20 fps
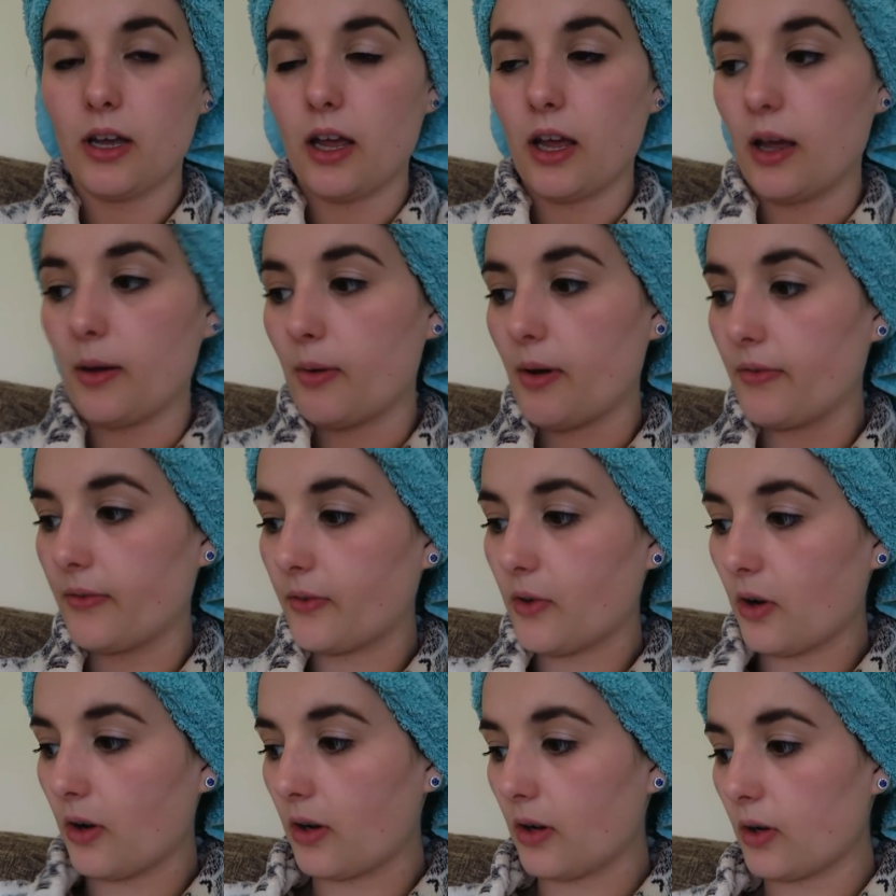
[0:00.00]

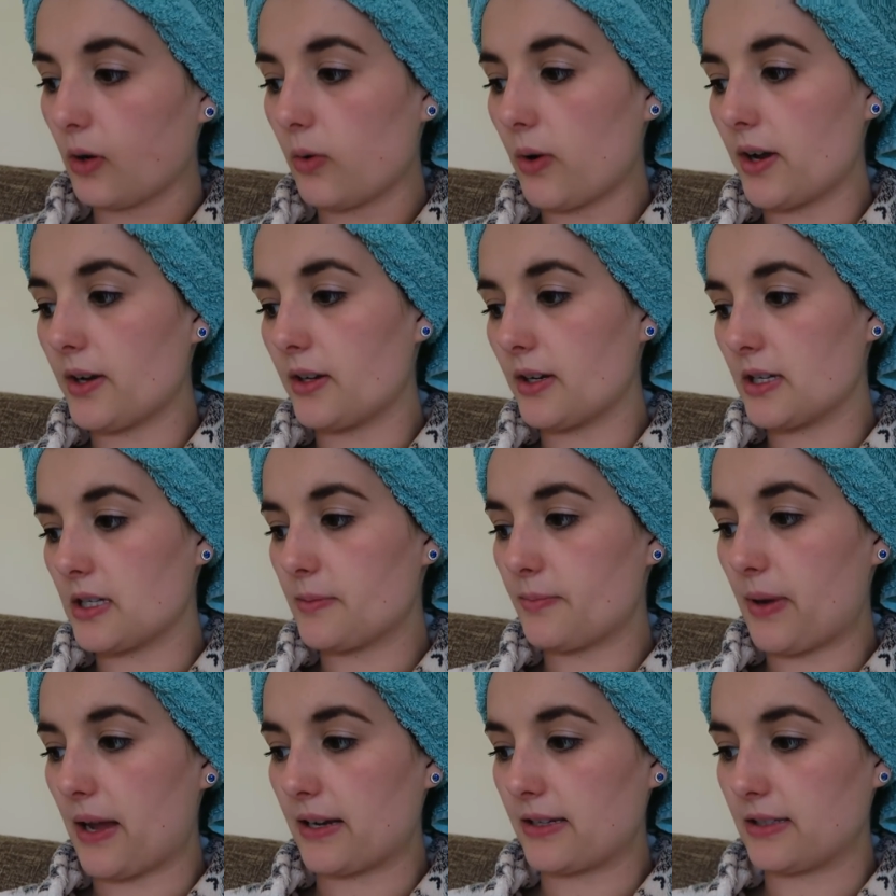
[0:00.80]
I've got quite
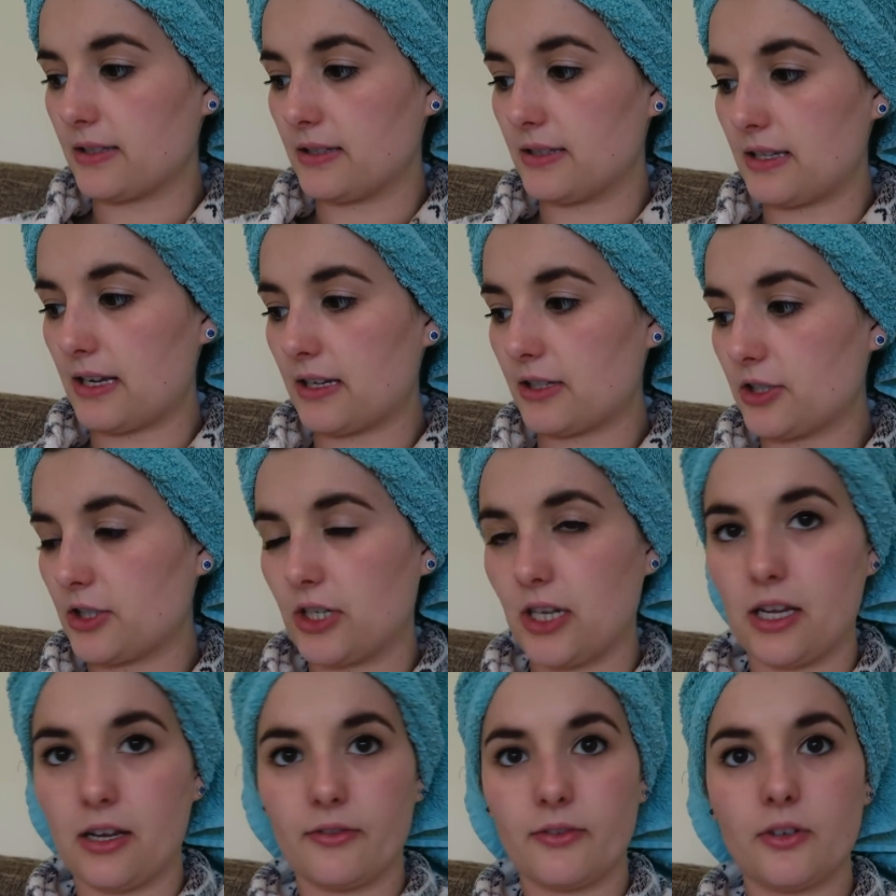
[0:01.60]
nice patterns,
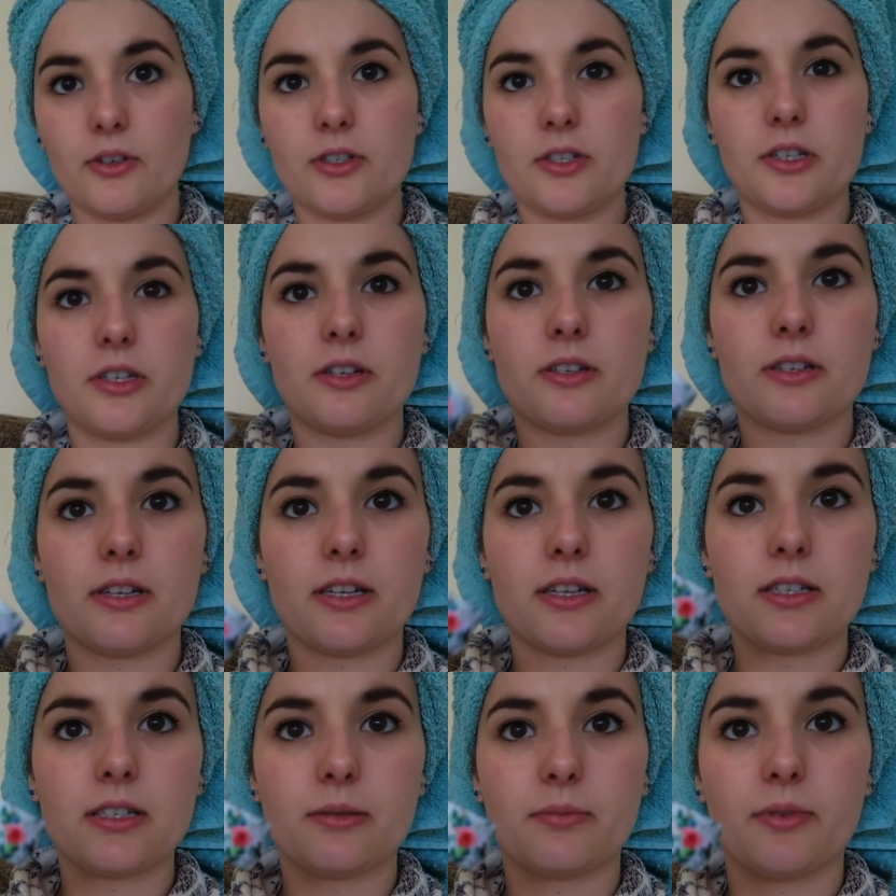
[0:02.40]
actually. I've got to use
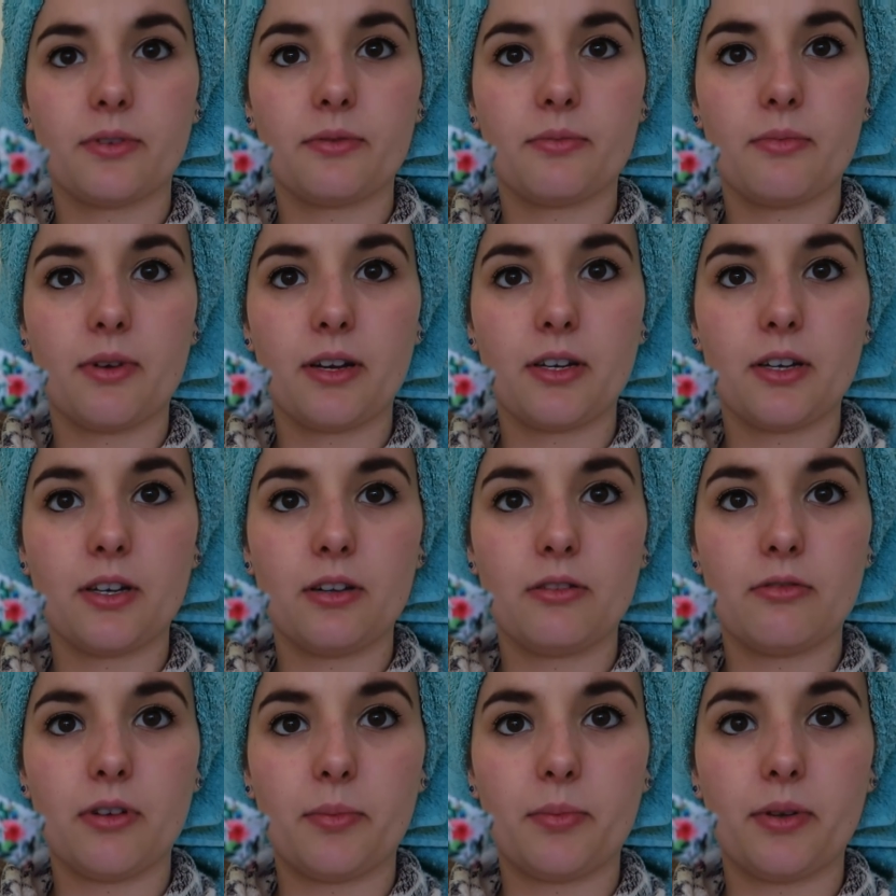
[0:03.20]
like some of my
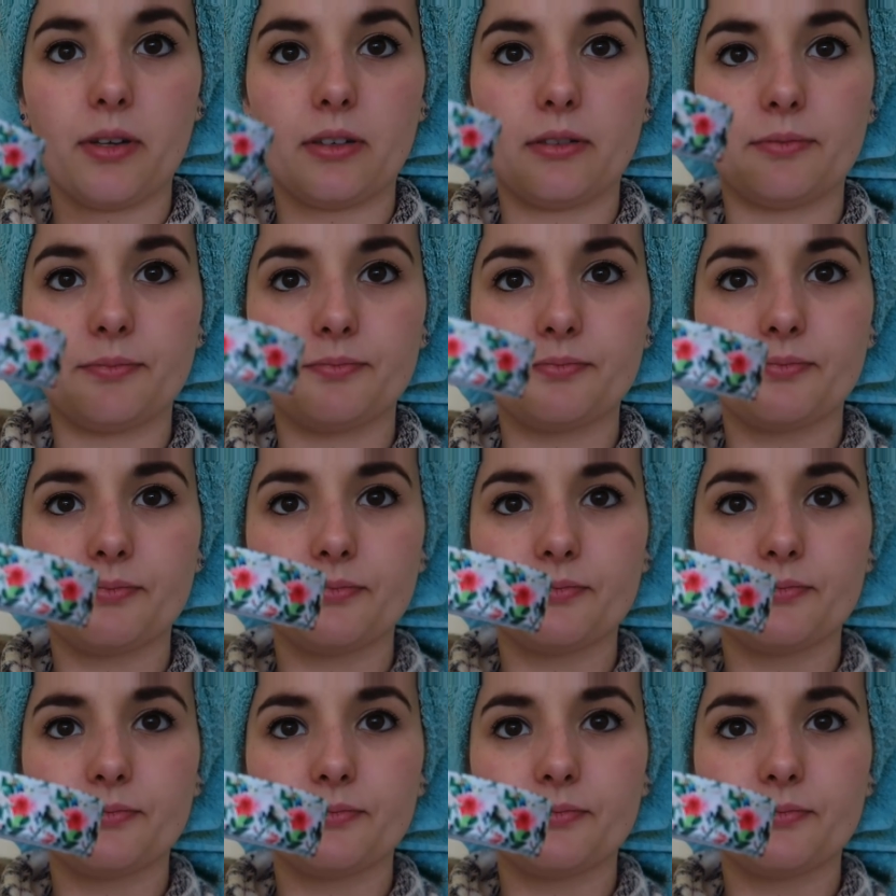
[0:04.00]
new ribbon.